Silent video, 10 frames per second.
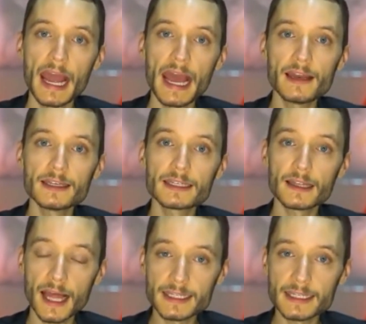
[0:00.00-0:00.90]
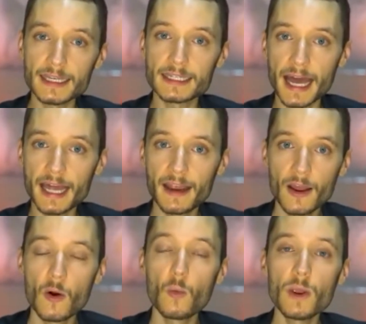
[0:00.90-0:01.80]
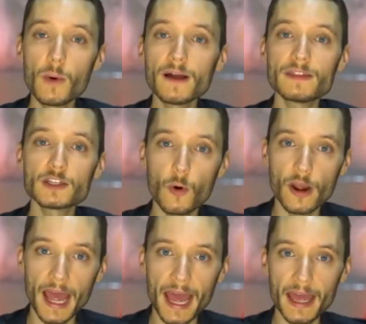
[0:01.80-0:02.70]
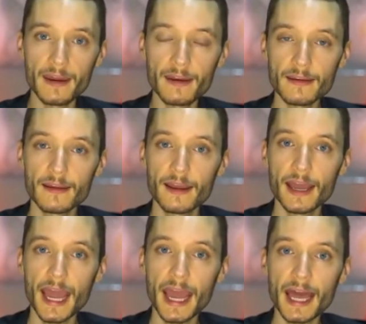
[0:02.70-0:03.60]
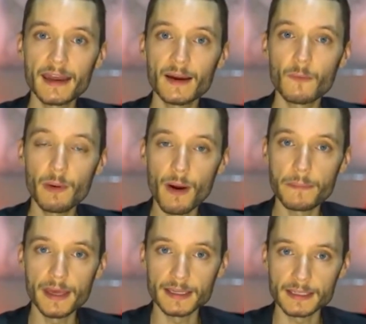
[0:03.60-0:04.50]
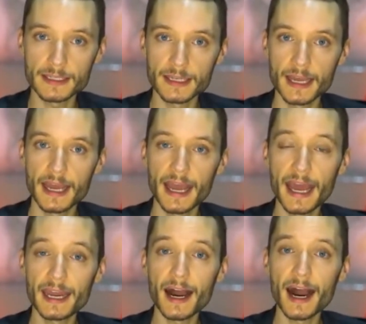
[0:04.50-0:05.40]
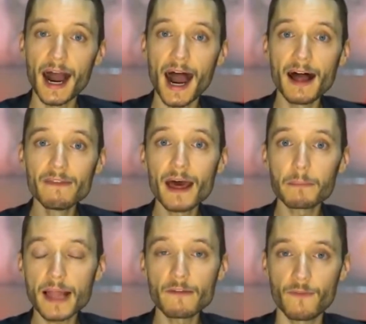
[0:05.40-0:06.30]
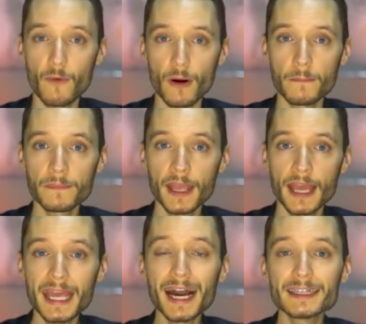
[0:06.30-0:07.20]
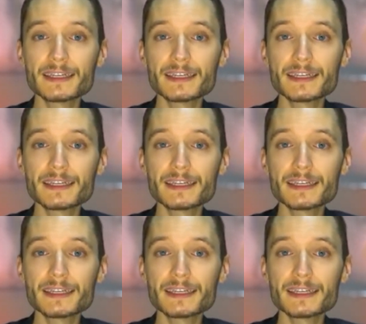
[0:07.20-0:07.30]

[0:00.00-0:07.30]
And Zelensky said, we want this war to end and we want peace. And on that platform, he got